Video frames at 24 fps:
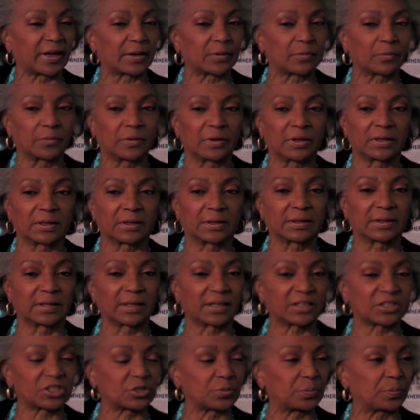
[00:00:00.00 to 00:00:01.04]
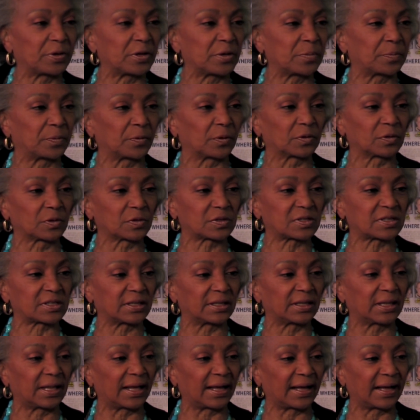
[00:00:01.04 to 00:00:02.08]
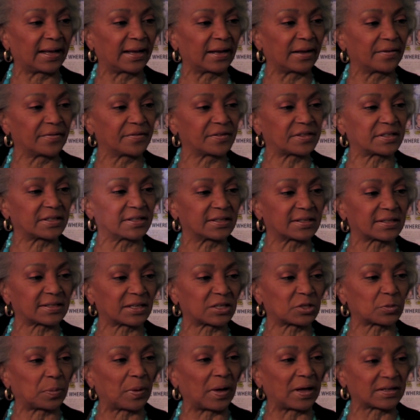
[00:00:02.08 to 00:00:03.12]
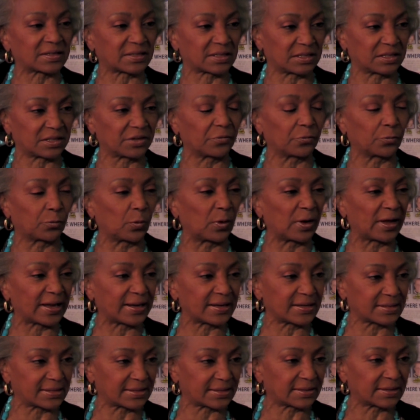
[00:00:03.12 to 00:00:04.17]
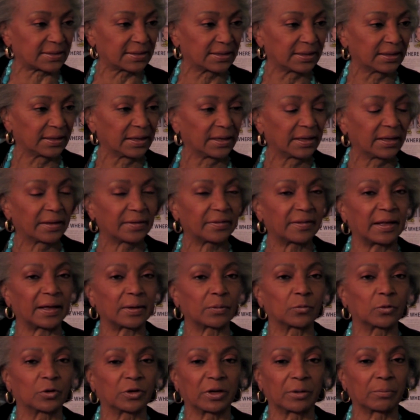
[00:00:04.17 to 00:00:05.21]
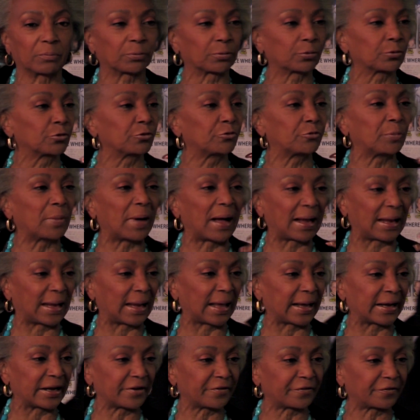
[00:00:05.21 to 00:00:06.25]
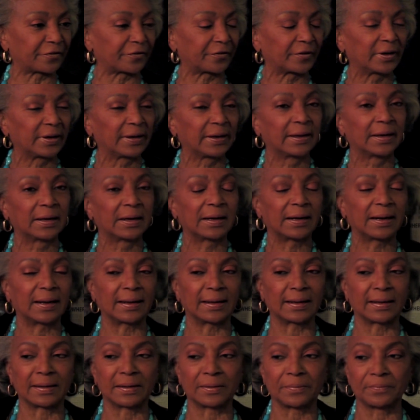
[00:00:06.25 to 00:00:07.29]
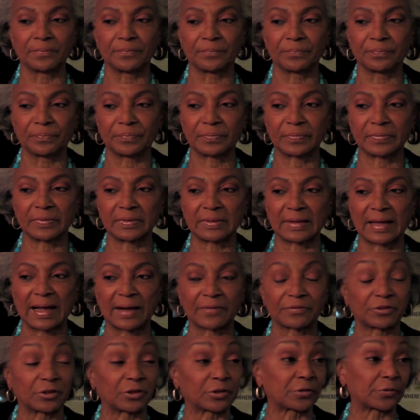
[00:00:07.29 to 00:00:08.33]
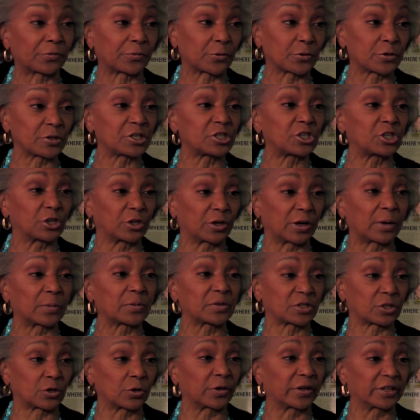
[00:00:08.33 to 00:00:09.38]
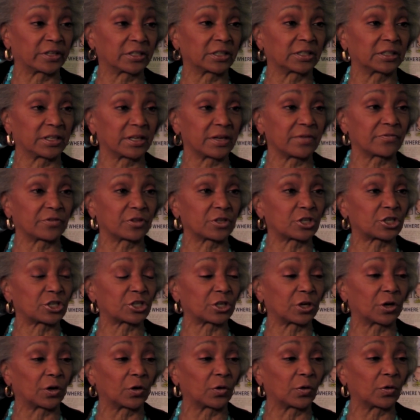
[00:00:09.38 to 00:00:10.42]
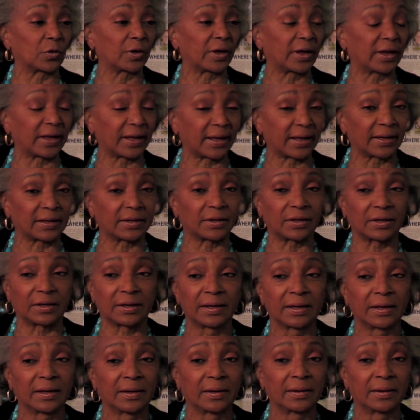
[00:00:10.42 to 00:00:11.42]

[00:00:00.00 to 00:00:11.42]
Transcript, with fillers: that would touch people's lives in such positive ways that would improve my life. Um, after the first year, I was going to leave the show, and